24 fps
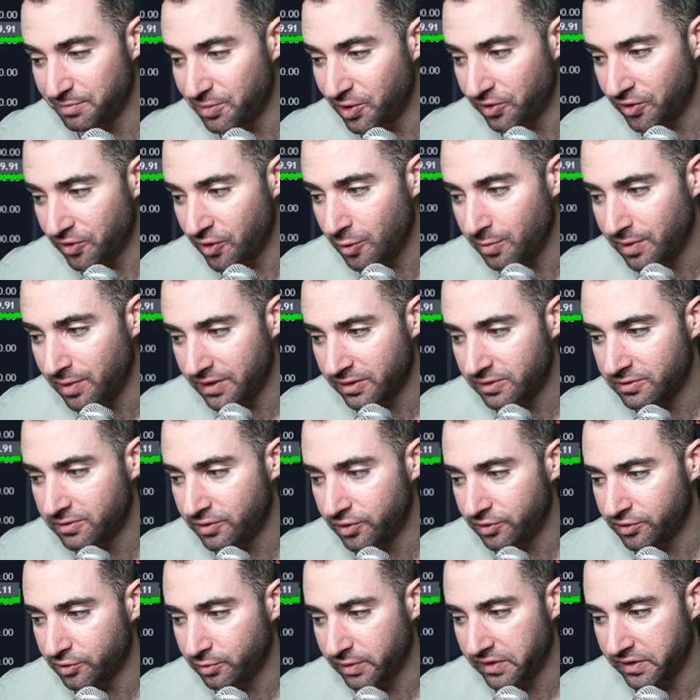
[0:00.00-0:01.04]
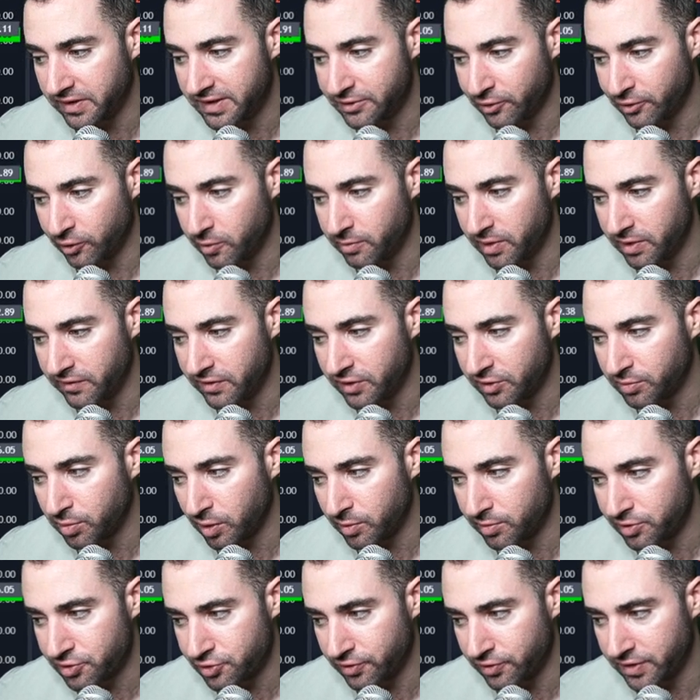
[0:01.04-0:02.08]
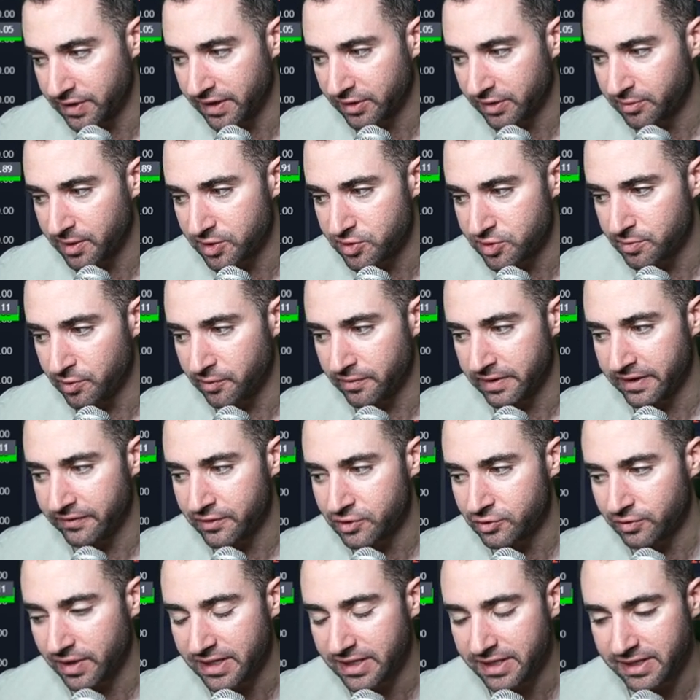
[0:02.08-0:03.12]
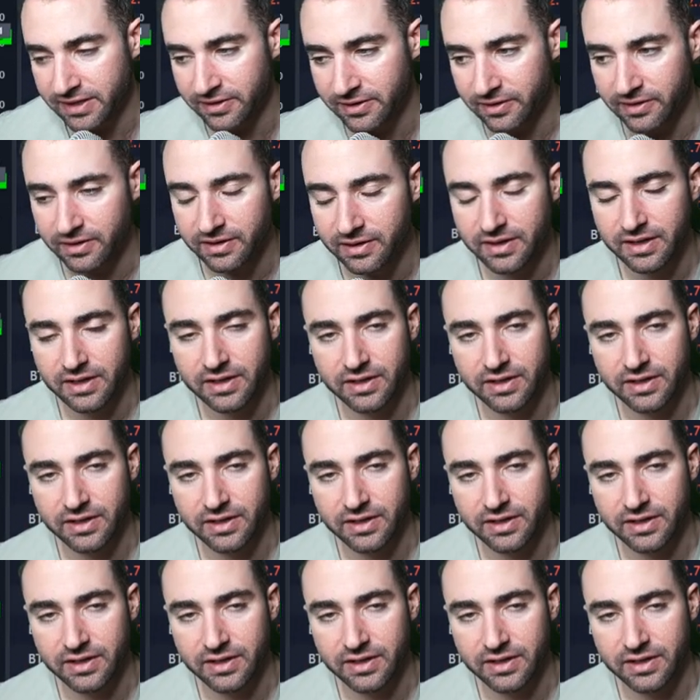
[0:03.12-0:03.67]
both open and close a weekly dildo above this purple 200 exponential moving average right here.